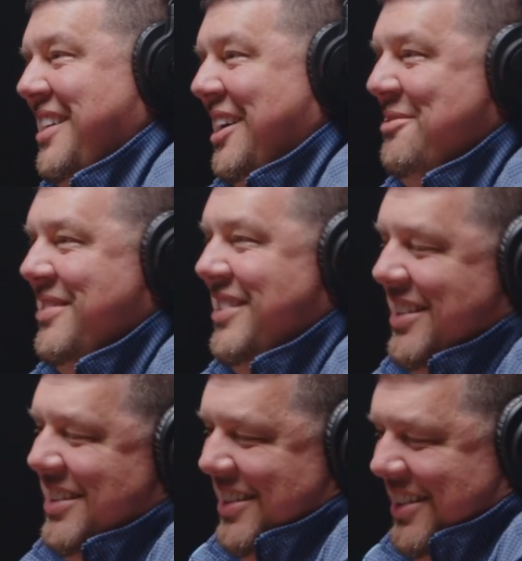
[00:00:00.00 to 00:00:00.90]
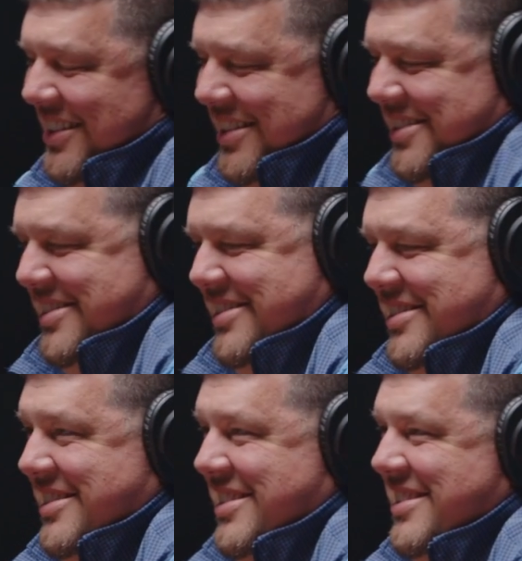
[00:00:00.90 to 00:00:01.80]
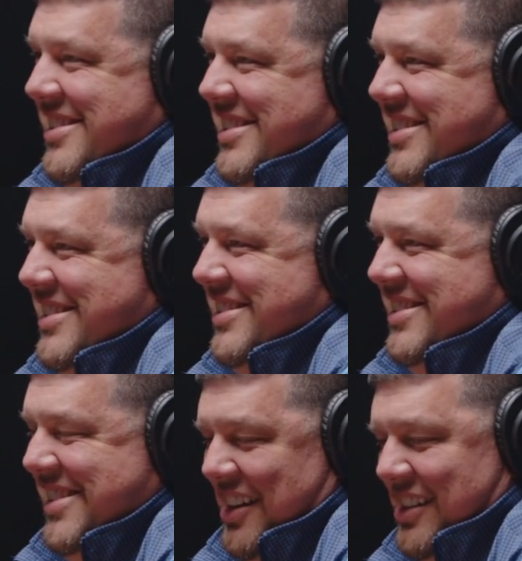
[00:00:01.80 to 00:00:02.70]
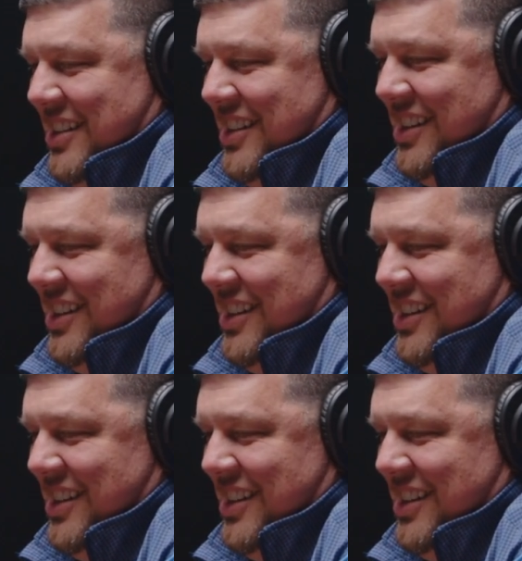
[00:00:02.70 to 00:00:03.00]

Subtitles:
That's true. I'm a witness to that. Favorite